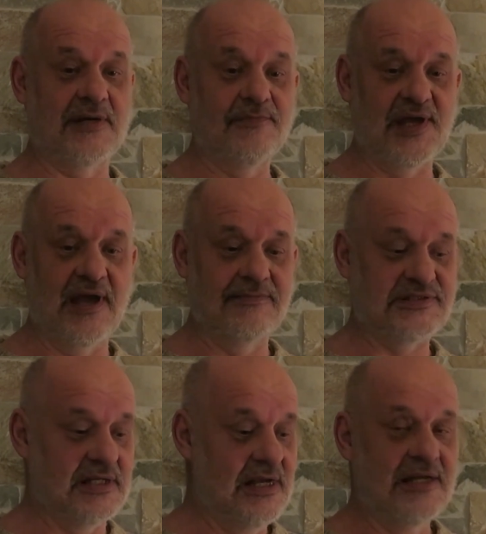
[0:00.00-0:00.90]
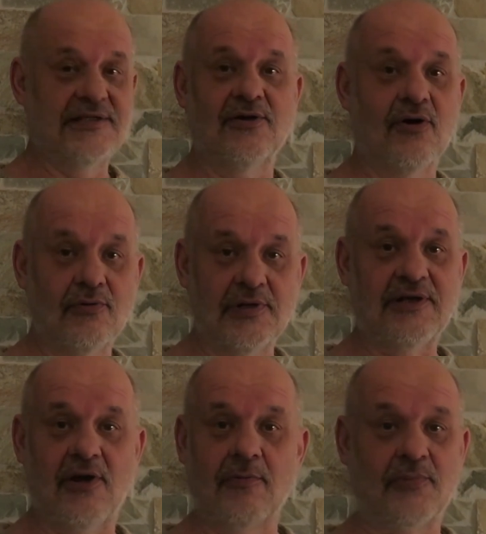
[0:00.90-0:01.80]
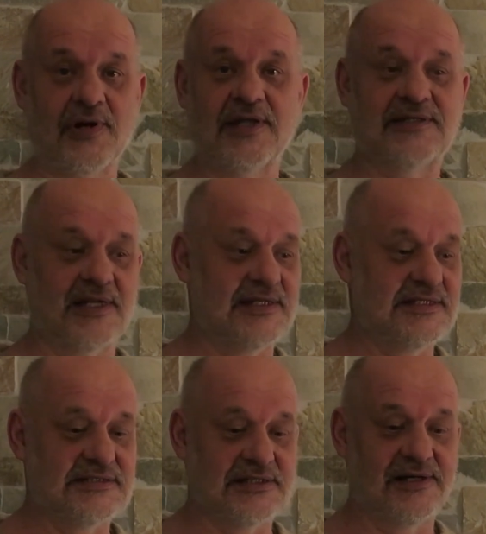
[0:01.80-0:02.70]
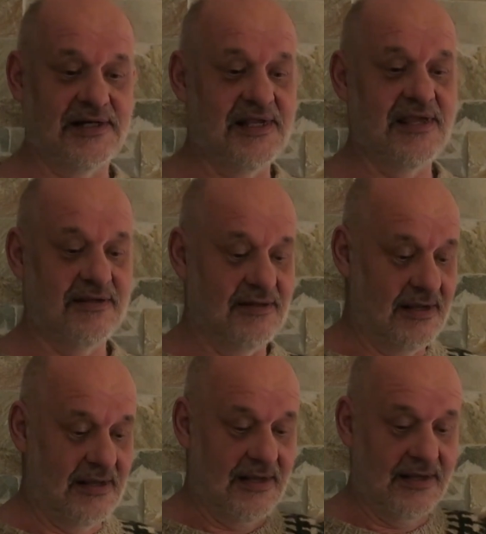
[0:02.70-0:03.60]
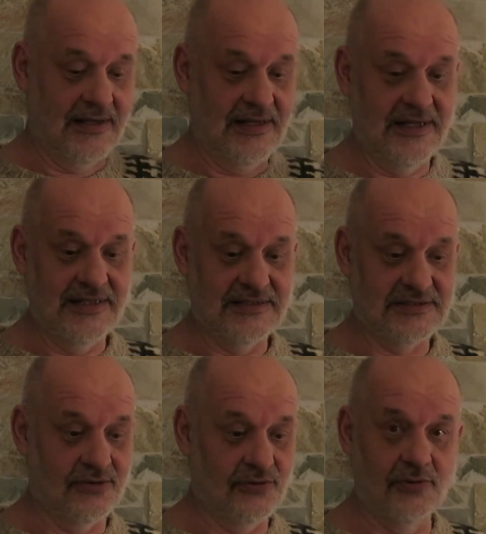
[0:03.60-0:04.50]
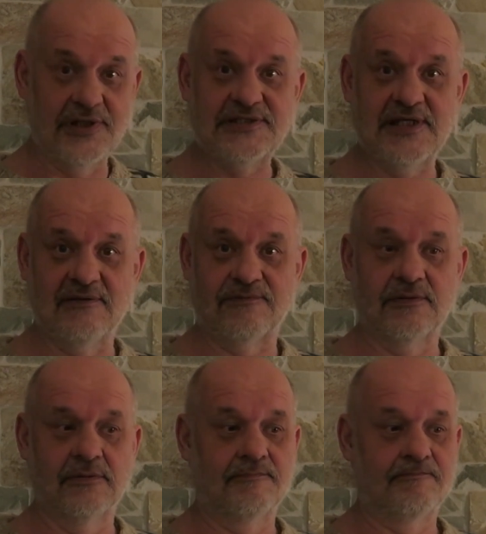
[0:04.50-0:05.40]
Sometimes the only component that is ringing is the tool itself.